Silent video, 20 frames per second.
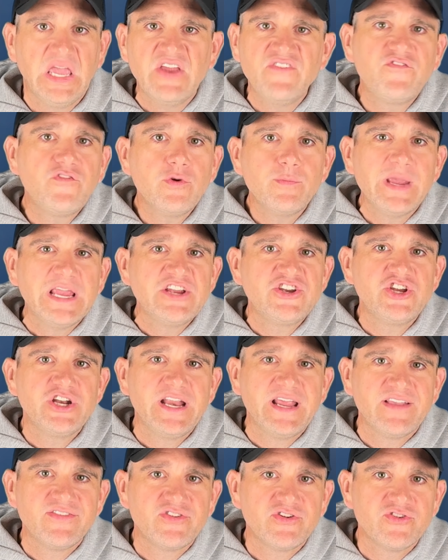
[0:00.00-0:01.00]
Information
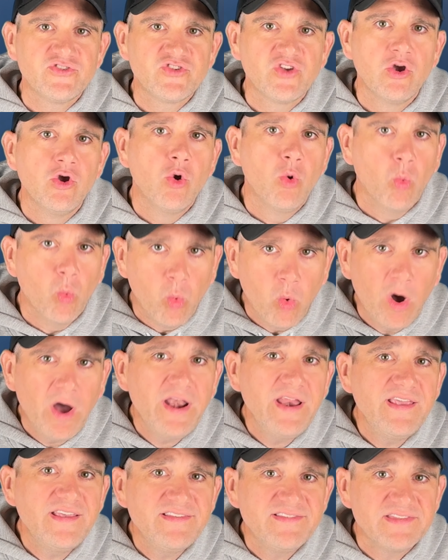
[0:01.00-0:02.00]
answers,
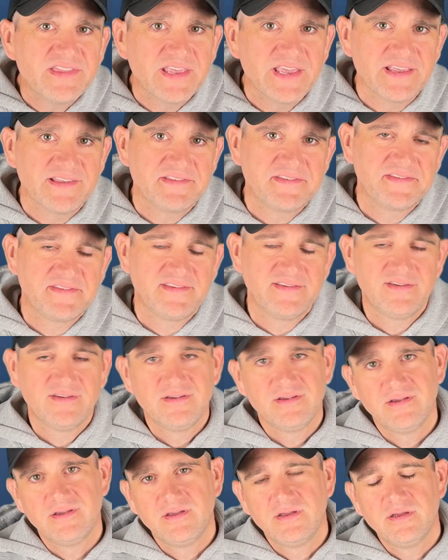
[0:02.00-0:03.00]
what is this?
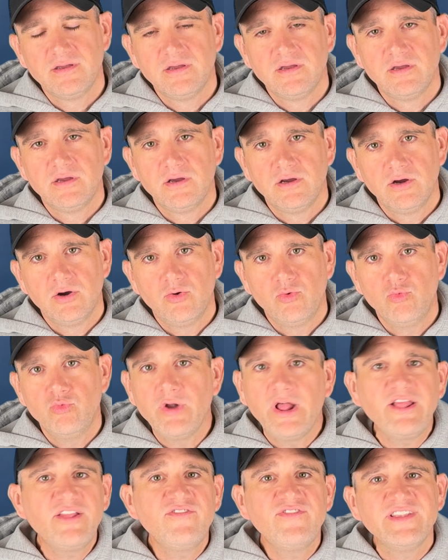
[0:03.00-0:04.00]

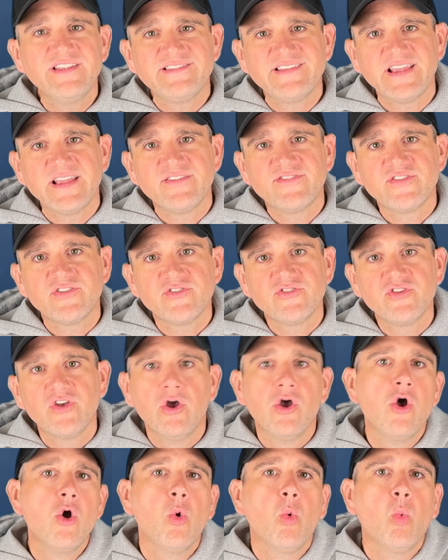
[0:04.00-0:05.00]
Relevance answers,
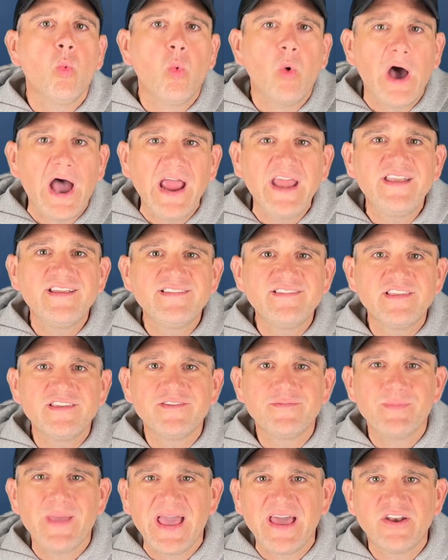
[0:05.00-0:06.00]
why does
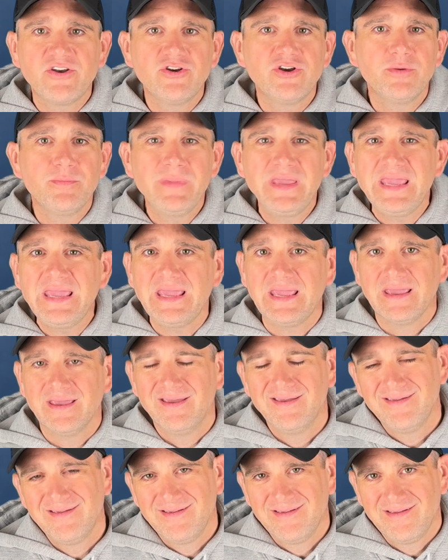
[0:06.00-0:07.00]
this matter to me?
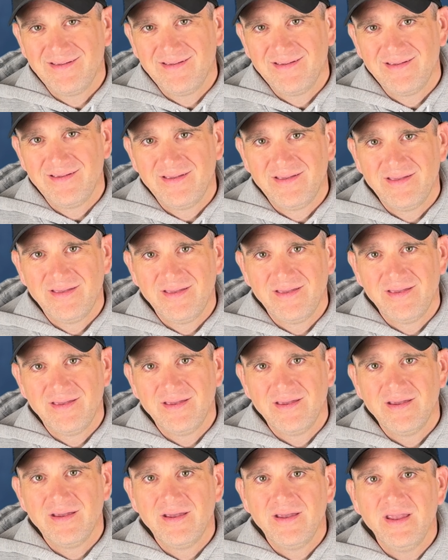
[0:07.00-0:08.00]

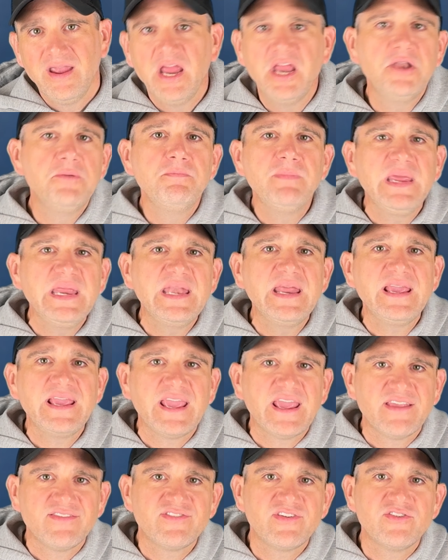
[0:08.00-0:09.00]
And
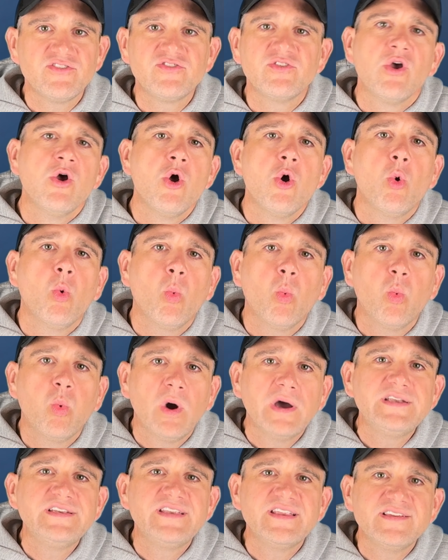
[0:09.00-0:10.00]
meaning answers,
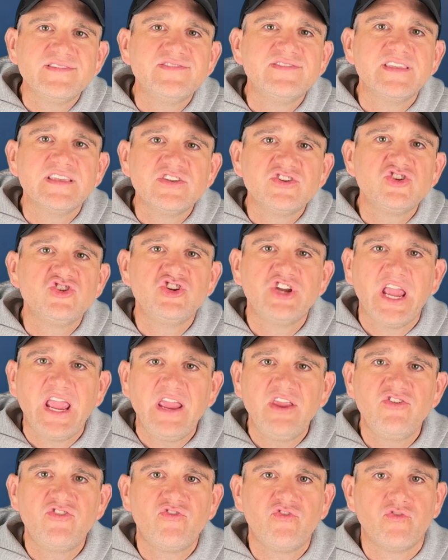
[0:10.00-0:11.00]
what does this
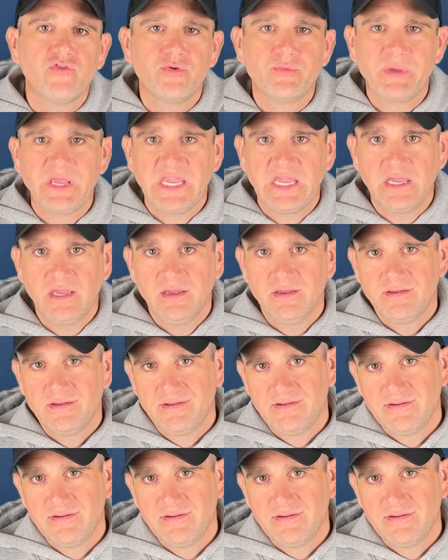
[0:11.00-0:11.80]
change for me?